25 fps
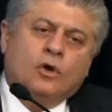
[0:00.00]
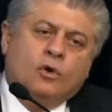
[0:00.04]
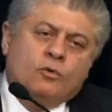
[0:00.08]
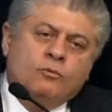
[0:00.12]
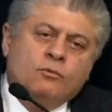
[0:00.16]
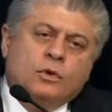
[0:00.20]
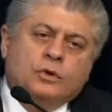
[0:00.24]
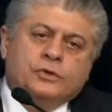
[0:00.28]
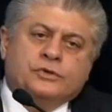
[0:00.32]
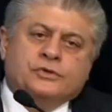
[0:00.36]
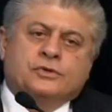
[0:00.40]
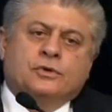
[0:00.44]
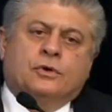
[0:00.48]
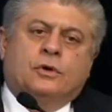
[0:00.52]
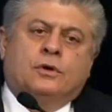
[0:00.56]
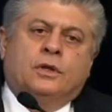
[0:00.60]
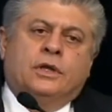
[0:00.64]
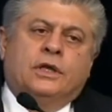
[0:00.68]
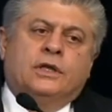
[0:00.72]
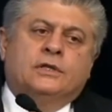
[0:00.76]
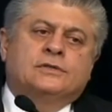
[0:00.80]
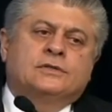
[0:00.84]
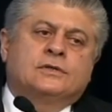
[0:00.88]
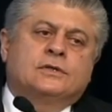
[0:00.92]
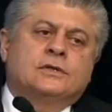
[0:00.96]
almost all
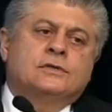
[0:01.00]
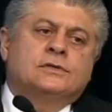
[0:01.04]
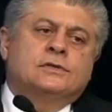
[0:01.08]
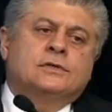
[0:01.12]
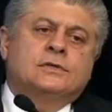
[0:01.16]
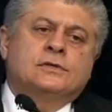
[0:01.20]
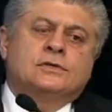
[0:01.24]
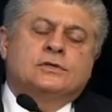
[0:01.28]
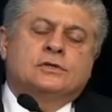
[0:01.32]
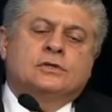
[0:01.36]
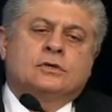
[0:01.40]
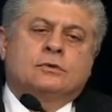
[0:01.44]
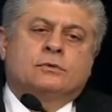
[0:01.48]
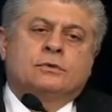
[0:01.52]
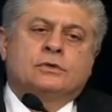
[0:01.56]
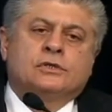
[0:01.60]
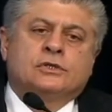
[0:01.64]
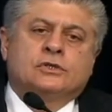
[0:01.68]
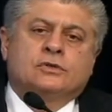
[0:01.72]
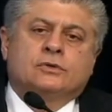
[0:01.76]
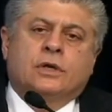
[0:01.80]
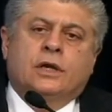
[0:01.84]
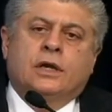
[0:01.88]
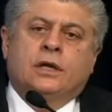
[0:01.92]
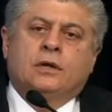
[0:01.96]
instances to
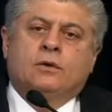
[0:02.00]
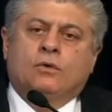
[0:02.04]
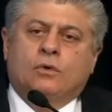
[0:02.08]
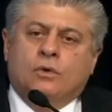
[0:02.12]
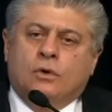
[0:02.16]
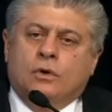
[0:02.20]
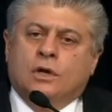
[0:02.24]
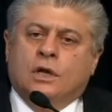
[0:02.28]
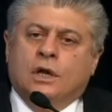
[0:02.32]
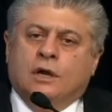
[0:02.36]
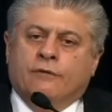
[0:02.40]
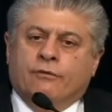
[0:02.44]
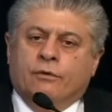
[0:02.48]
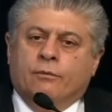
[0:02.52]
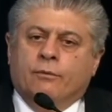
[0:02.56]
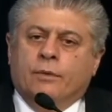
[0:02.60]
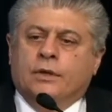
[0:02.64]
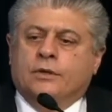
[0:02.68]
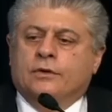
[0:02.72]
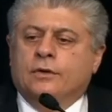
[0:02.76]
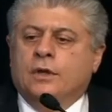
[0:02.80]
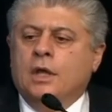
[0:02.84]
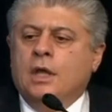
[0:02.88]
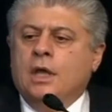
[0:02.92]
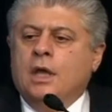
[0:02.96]
restrain all
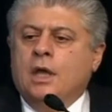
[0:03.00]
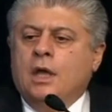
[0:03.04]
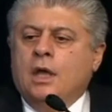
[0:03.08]
government.